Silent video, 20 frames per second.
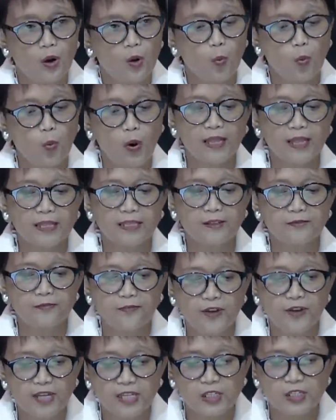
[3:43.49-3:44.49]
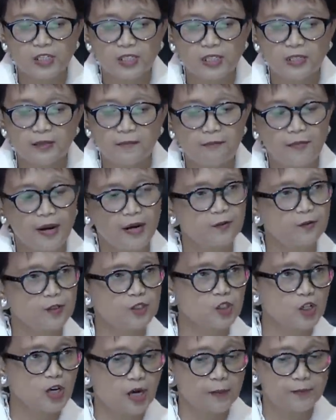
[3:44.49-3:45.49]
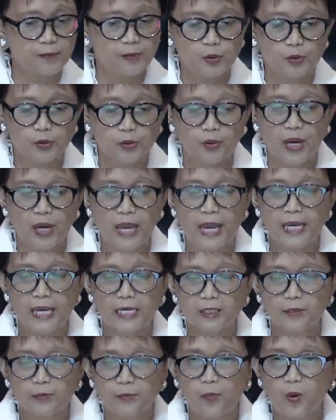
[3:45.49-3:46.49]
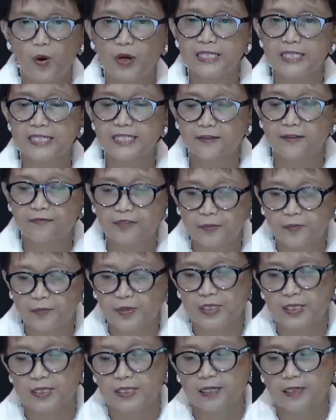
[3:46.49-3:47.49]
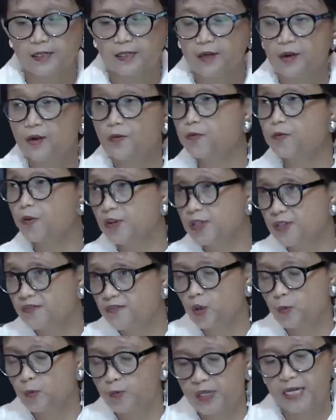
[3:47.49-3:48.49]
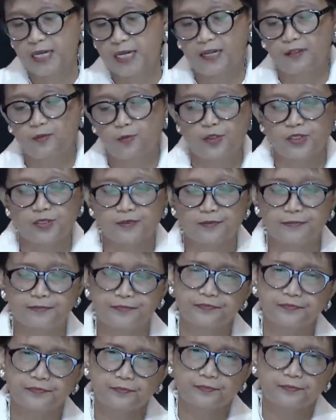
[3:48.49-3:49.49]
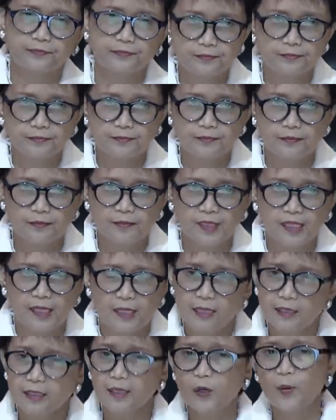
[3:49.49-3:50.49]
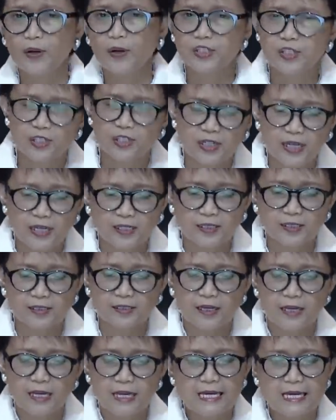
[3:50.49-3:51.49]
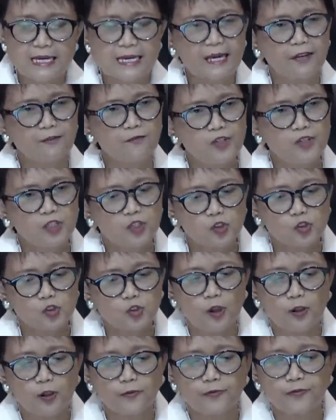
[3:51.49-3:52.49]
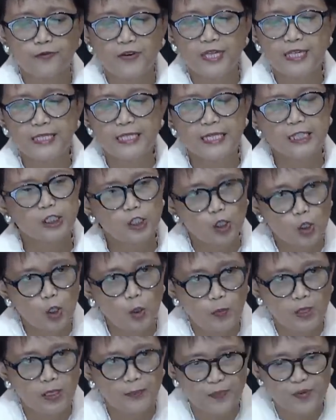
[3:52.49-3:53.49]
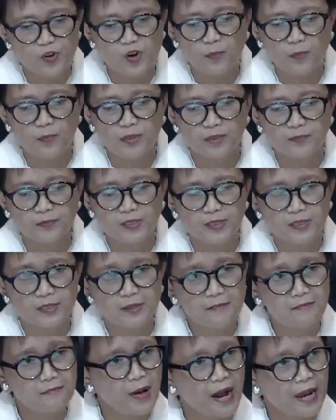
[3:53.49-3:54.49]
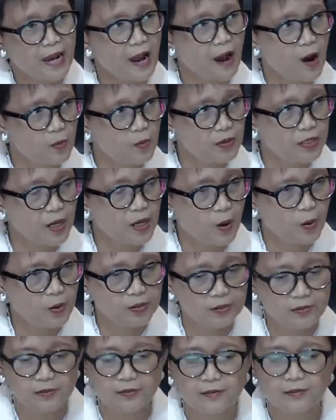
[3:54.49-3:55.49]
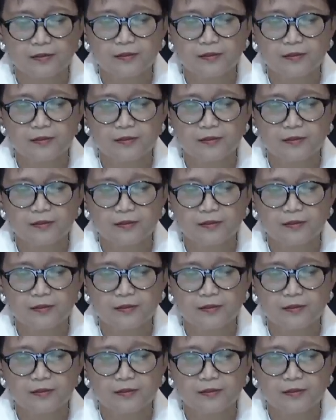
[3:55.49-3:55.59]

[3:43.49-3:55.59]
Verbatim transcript: While inflation may reach up to 8.7% for developing countries. The question is, can we solve these global problems by our own?